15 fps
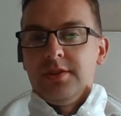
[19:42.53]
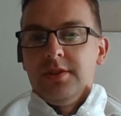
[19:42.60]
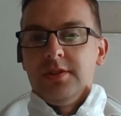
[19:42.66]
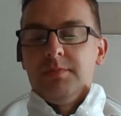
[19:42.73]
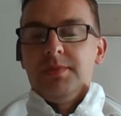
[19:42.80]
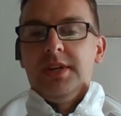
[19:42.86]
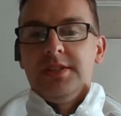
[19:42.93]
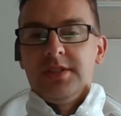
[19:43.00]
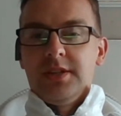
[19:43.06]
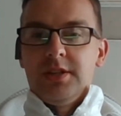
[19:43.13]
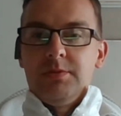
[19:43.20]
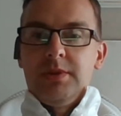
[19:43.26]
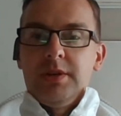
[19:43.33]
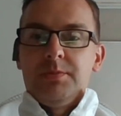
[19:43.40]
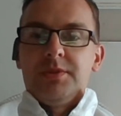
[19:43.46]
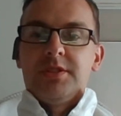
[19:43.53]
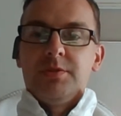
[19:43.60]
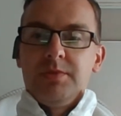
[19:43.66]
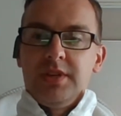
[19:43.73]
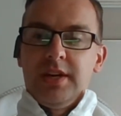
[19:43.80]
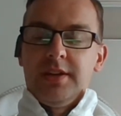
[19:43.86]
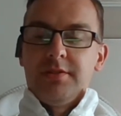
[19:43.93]
The, the bees are going to be able
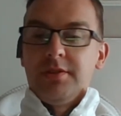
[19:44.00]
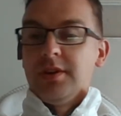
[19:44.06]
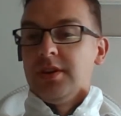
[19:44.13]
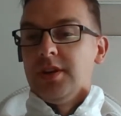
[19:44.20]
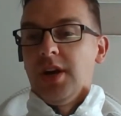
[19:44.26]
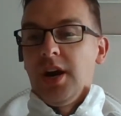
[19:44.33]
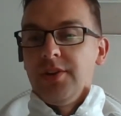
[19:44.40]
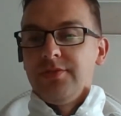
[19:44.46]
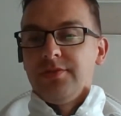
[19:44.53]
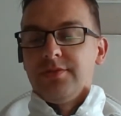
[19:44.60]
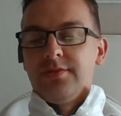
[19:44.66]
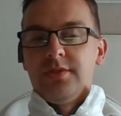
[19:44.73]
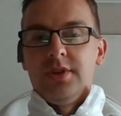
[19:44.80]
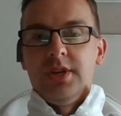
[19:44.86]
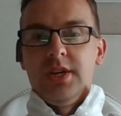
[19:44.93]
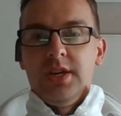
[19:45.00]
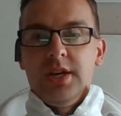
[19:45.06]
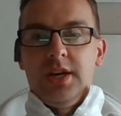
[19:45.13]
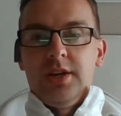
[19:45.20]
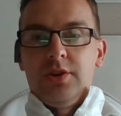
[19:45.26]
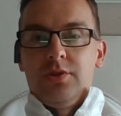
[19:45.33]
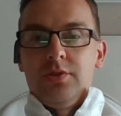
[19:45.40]
to be gathering enough
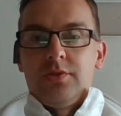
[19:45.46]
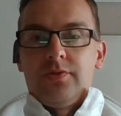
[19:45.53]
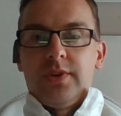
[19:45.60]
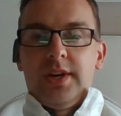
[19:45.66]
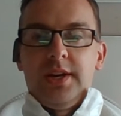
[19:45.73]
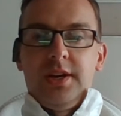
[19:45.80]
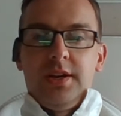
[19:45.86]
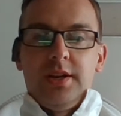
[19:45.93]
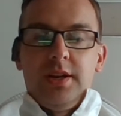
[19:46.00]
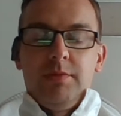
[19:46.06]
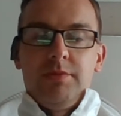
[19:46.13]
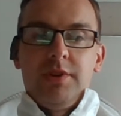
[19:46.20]
in a good flying day.